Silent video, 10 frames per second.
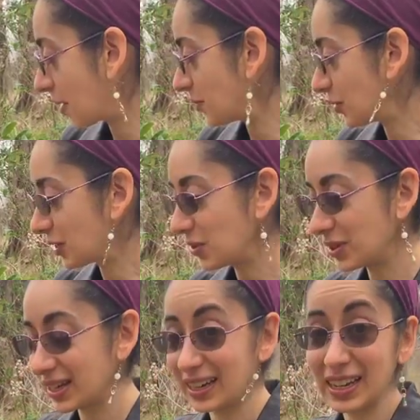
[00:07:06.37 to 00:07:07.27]
you can
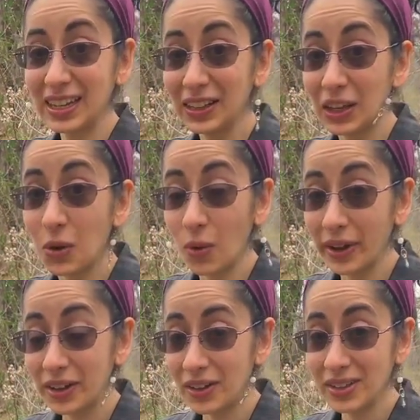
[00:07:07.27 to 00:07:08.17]
use it in a healing
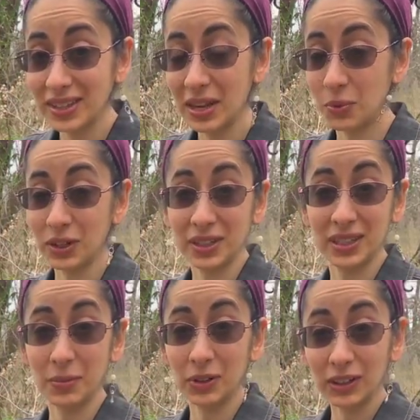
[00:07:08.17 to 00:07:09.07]
oil. It works
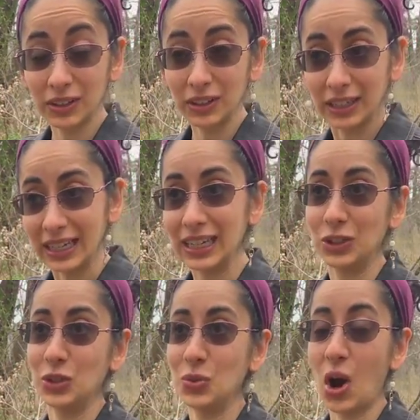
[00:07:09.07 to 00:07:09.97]
similarly
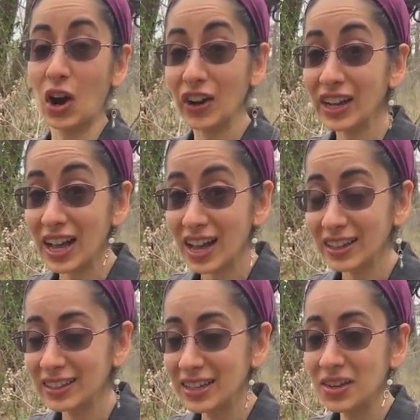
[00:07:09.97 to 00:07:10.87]
to arnica.
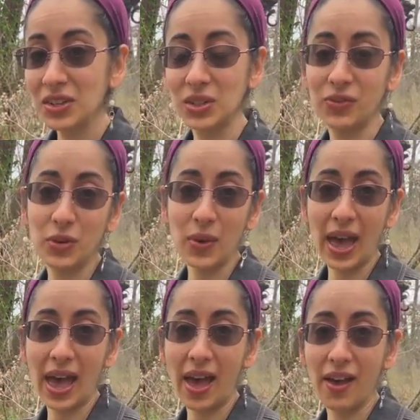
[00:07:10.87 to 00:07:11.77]
So if you
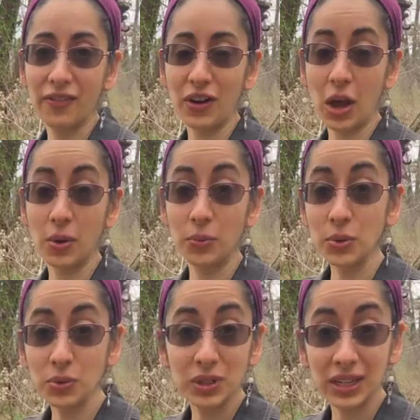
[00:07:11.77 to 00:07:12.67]
have a
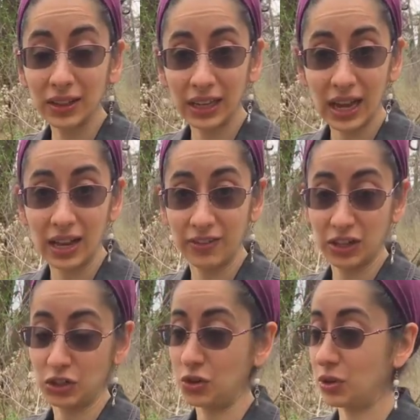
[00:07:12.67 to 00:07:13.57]
wound healing kind of
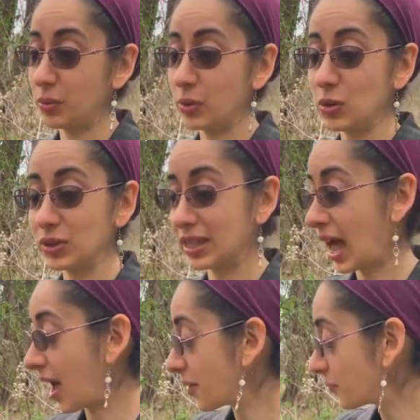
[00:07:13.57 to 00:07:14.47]
issue, you can use
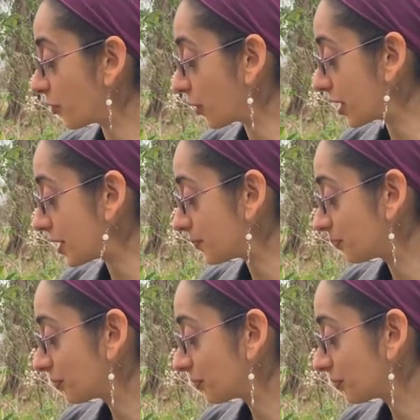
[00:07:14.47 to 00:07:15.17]
that for it.